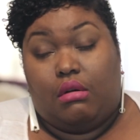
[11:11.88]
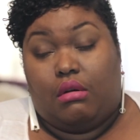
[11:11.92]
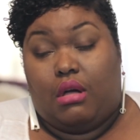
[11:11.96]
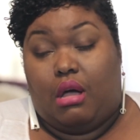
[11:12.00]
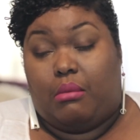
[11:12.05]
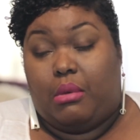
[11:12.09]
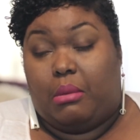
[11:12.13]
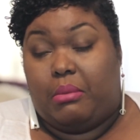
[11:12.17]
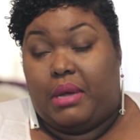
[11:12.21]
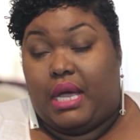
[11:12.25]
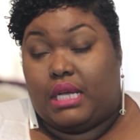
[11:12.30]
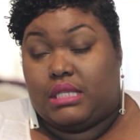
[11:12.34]

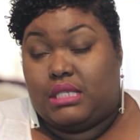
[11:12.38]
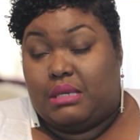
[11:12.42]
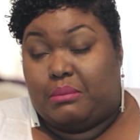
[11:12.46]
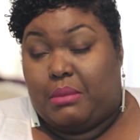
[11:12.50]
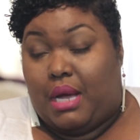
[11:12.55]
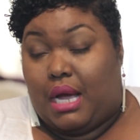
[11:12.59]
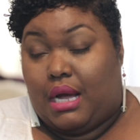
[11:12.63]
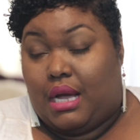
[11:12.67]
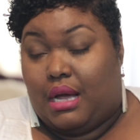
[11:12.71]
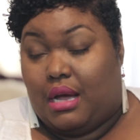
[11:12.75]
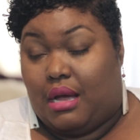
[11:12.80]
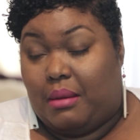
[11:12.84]
Coming back to
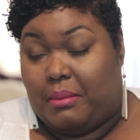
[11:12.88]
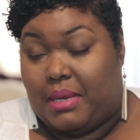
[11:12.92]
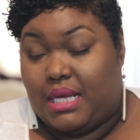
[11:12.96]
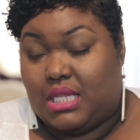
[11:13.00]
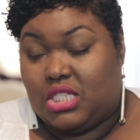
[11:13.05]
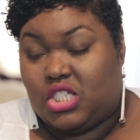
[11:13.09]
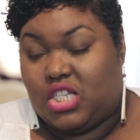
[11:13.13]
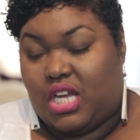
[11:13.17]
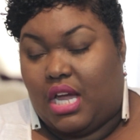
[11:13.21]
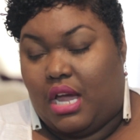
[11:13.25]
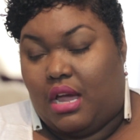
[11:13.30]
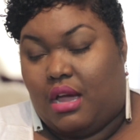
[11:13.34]
my comment,
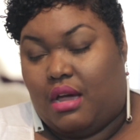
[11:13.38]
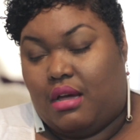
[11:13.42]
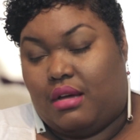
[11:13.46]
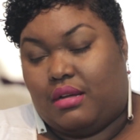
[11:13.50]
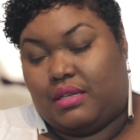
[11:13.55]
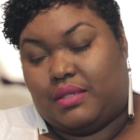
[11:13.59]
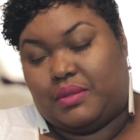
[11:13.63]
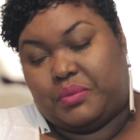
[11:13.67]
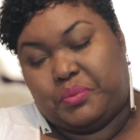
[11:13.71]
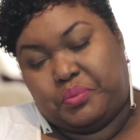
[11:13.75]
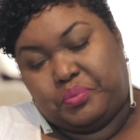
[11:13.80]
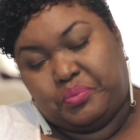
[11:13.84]
child.
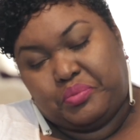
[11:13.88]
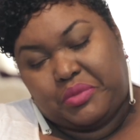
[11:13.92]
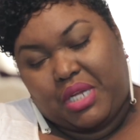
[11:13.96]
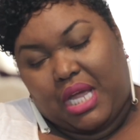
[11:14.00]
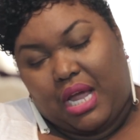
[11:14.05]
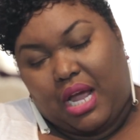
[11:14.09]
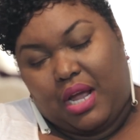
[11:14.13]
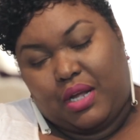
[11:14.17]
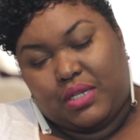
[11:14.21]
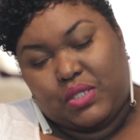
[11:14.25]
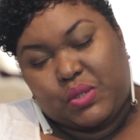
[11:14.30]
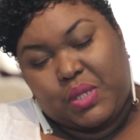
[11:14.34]

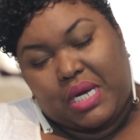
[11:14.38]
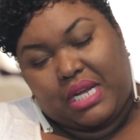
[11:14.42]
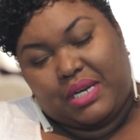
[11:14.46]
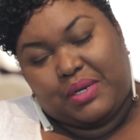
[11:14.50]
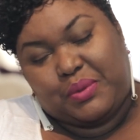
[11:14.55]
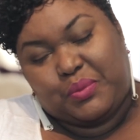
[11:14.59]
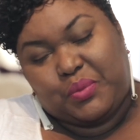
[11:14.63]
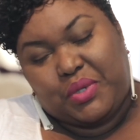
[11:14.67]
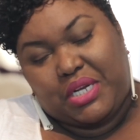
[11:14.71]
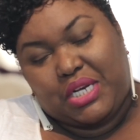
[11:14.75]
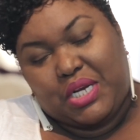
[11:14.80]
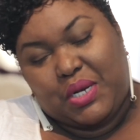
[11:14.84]
I ain't trying
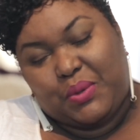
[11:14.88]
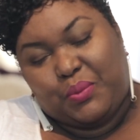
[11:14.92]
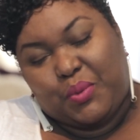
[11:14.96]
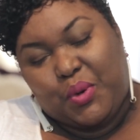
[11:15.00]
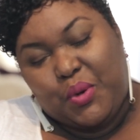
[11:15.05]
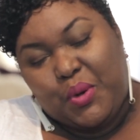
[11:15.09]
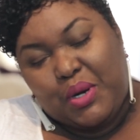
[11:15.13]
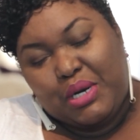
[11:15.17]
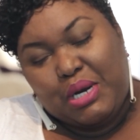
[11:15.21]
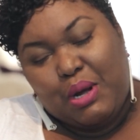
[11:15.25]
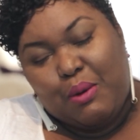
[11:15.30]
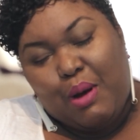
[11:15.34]
to ruin
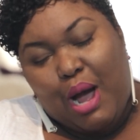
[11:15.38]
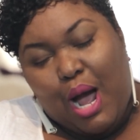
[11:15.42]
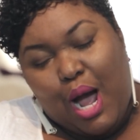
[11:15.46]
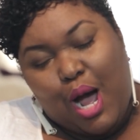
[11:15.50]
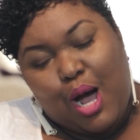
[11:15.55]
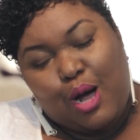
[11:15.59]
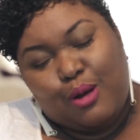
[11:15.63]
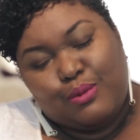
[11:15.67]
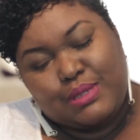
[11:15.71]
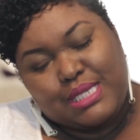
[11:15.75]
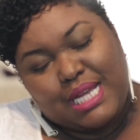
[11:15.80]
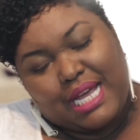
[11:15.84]
no
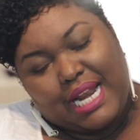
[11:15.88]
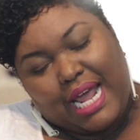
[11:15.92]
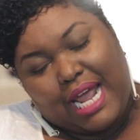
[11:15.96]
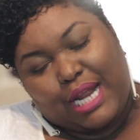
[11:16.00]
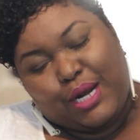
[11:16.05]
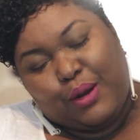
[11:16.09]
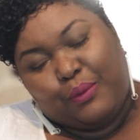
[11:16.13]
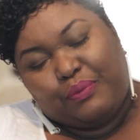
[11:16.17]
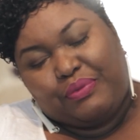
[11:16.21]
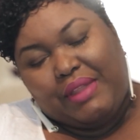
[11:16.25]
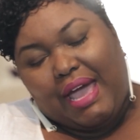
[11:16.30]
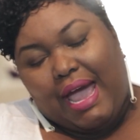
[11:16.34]
homes, honey.
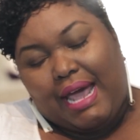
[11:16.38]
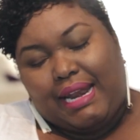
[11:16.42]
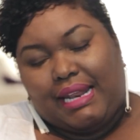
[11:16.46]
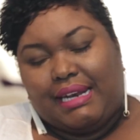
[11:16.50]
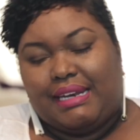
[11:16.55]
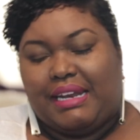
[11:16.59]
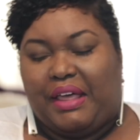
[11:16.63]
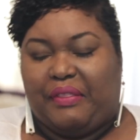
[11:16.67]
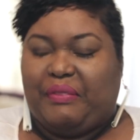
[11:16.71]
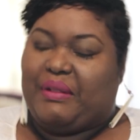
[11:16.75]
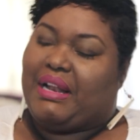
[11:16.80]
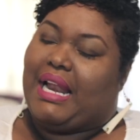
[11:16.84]
Ain't no thought or
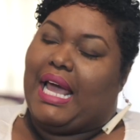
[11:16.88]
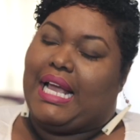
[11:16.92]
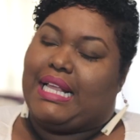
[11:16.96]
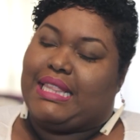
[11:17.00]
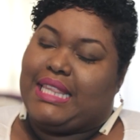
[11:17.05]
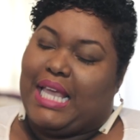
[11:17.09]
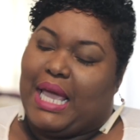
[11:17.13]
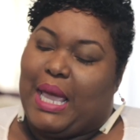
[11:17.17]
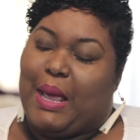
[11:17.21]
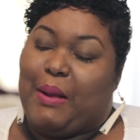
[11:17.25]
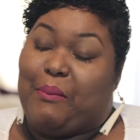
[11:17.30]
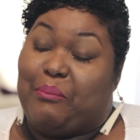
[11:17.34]
nothing like
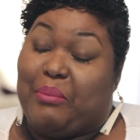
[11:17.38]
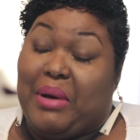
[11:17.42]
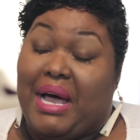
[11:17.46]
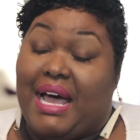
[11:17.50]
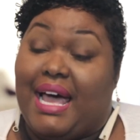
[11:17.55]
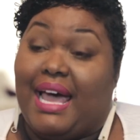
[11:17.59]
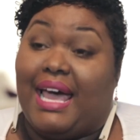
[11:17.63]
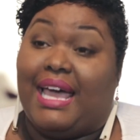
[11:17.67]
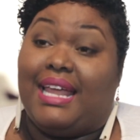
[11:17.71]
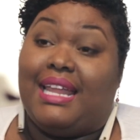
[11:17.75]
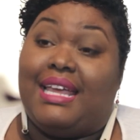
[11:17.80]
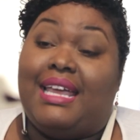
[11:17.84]
that.
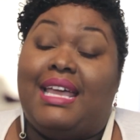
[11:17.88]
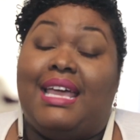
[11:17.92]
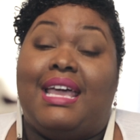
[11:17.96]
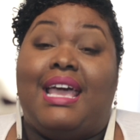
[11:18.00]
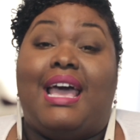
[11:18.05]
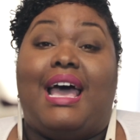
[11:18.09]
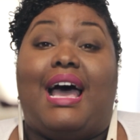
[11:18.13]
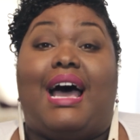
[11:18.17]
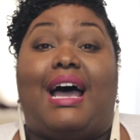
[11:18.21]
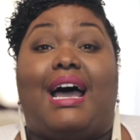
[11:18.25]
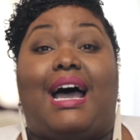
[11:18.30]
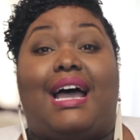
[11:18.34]
But
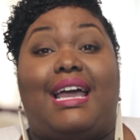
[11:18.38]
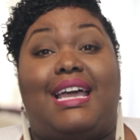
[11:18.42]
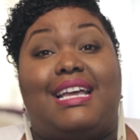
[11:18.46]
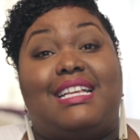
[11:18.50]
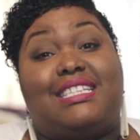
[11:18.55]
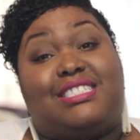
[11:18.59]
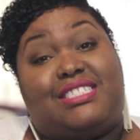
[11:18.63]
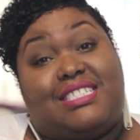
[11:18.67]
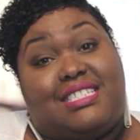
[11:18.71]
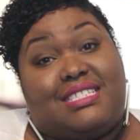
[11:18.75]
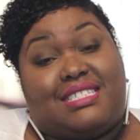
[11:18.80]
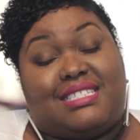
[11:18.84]

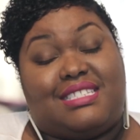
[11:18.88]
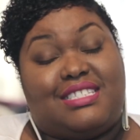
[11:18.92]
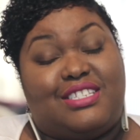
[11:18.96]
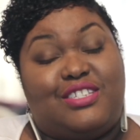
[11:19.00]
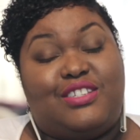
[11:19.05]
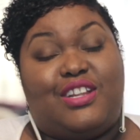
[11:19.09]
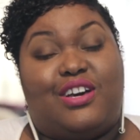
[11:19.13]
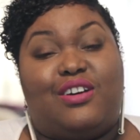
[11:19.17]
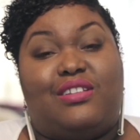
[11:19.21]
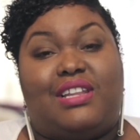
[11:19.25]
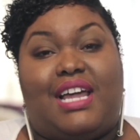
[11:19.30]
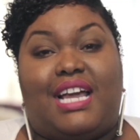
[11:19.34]
it's just, you
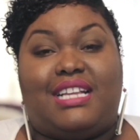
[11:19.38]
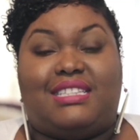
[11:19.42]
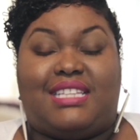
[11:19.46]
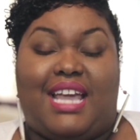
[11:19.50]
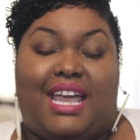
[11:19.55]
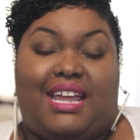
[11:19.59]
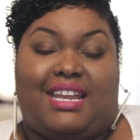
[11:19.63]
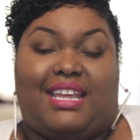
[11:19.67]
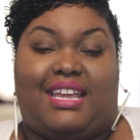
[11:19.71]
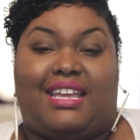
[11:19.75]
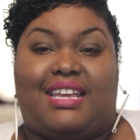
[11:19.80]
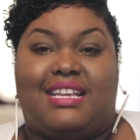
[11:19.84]
know, like
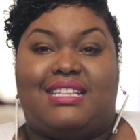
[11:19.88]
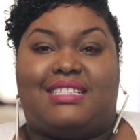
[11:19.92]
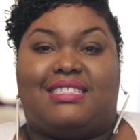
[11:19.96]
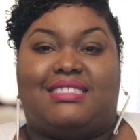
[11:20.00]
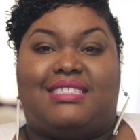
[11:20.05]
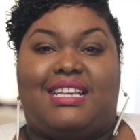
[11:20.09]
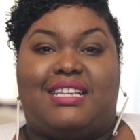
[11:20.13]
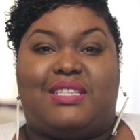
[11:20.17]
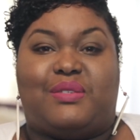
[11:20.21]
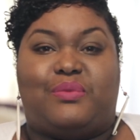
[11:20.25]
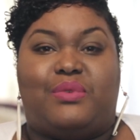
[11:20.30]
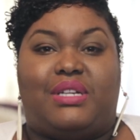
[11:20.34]
dating.
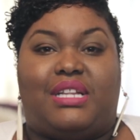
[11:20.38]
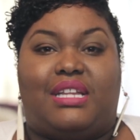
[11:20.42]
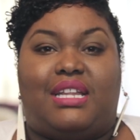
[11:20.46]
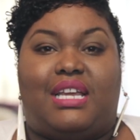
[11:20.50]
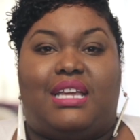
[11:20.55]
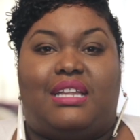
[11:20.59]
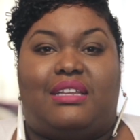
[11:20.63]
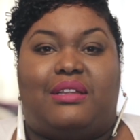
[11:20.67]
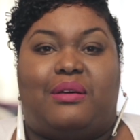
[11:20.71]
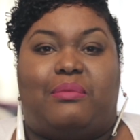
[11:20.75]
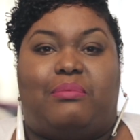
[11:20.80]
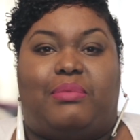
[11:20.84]
That's what it
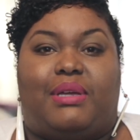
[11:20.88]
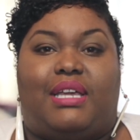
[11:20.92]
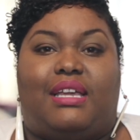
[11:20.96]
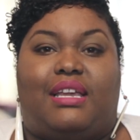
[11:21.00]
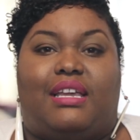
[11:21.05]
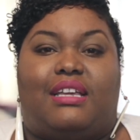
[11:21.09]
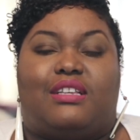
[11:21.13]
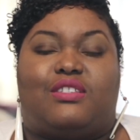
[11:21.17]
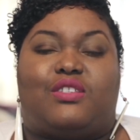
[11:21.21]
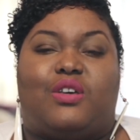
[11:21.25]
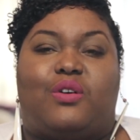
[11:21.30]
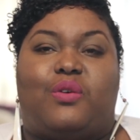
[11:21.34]
ended up
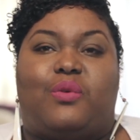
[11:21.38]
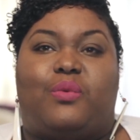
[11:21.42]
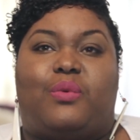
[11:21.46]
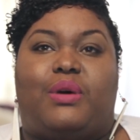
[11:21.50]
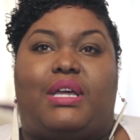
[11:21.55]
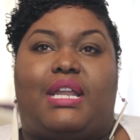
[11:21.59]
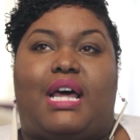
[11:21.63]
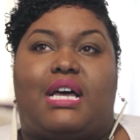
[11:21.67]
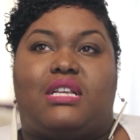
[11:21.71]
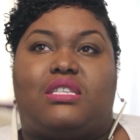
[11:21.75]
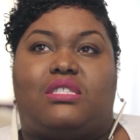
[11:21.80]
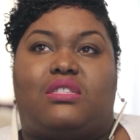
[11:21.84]
being. So
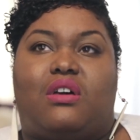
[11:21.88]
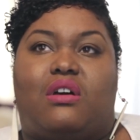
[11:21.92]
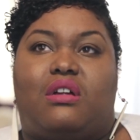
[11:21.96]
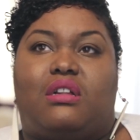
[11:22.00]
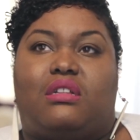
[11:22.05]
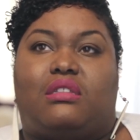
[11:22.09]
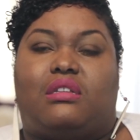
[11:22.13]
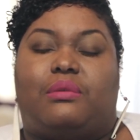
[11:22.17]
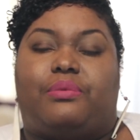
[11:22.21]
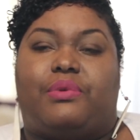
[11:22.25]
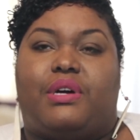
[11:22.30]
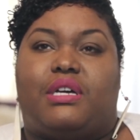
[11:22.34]
when I
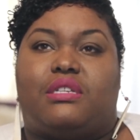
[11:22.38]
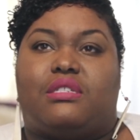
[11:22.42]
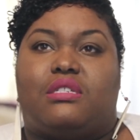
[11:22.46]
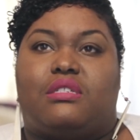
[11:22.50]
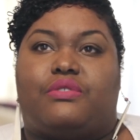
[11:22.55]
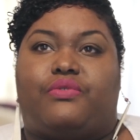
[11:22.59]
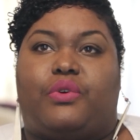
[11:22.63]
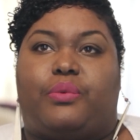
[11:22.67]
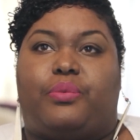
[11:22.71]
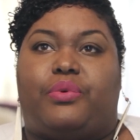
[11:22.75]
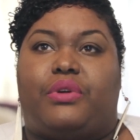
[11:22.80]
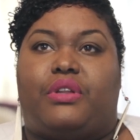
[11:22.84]
started the
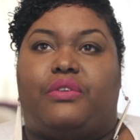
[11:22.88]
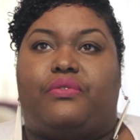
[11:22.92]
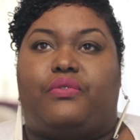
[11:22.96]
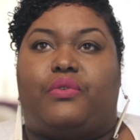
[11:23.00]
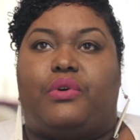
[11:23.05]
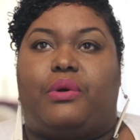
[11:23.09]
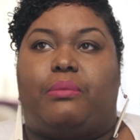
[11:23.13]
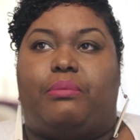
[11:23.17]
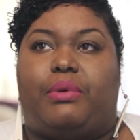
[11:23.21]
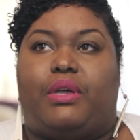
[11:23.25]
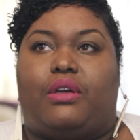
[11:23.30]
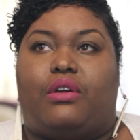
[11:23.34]
process for Pretty
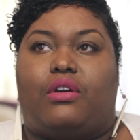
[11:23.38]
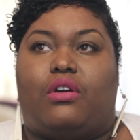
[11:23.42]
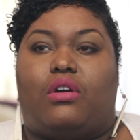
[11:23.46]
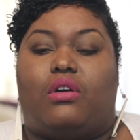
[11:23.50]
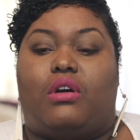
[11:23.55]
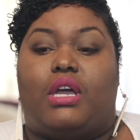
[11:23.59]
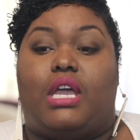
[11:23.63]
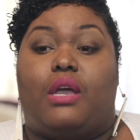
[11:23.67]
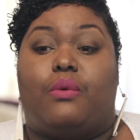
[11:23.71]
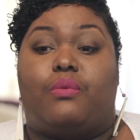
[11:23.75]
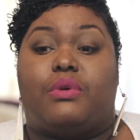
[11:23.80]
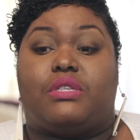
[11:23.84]
for a Big
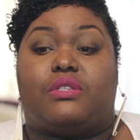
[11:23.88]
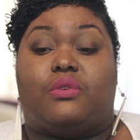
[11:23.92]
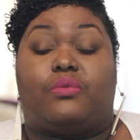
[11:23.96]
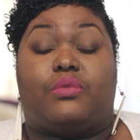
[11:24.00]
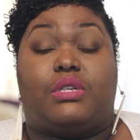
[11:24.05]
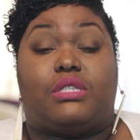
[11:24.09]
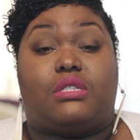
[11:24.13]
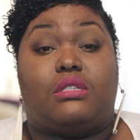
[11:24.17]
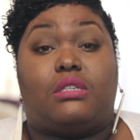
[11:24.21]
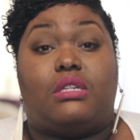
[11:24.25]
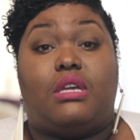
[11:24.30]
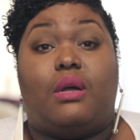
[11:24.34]
Girl, it was
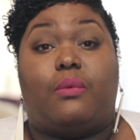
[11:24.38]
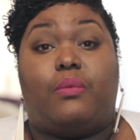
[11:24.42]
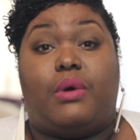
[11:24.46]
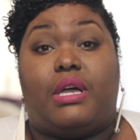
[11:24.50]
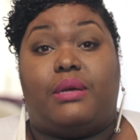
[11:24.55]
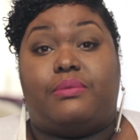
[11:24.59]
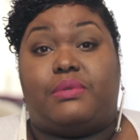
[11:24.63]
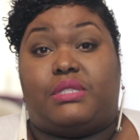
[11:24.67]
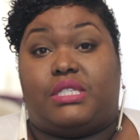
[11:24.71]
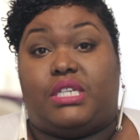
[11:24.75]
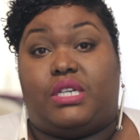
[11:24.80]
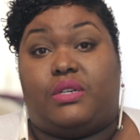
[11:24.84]
originally a
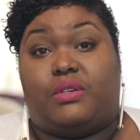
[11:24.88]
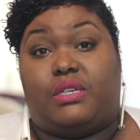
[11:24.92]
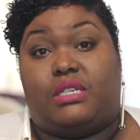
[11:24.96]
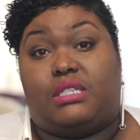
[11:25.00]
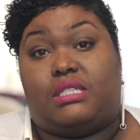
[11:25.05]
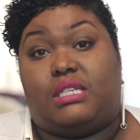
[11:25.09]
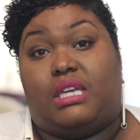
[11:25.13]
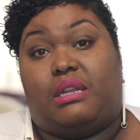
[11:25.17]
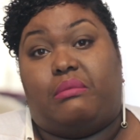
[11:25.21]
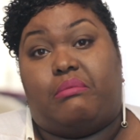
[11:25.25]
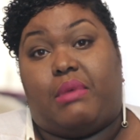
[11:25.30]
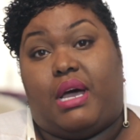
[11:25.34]
web
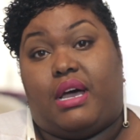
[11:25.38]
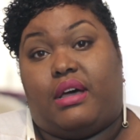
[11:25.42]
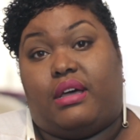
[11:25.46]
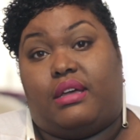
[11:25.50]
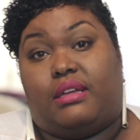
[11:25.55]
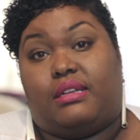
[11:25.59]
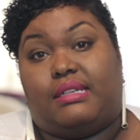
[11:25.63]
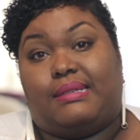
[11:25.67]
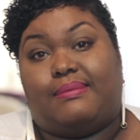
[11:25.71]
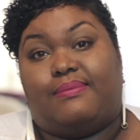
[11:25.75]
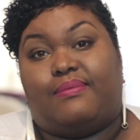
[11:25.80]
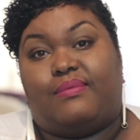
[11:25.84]
series in
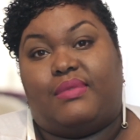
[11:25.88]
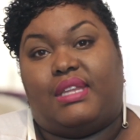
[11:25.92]
mind.